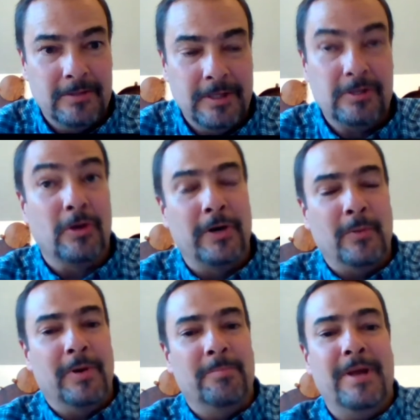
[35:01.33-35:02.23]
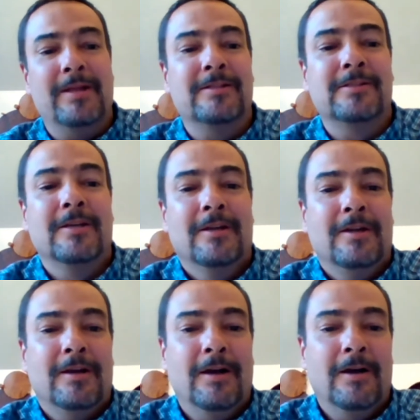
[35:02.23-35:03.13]
these 31 beds,
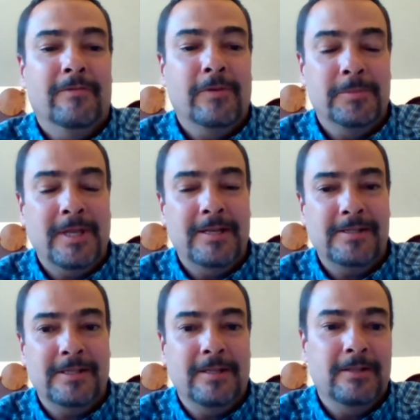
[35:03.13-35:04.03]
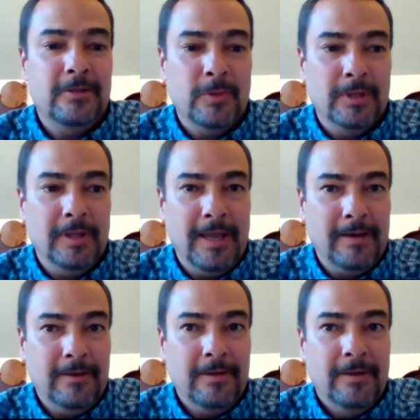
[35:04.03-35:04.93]
from Tennessee to
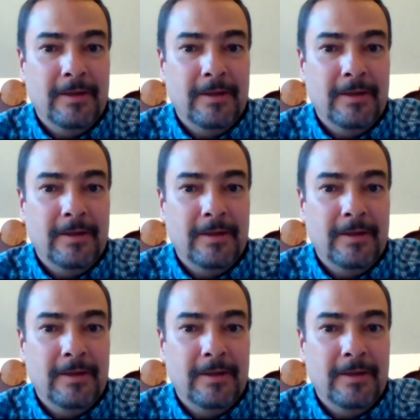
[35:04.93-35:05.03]
Atlanta.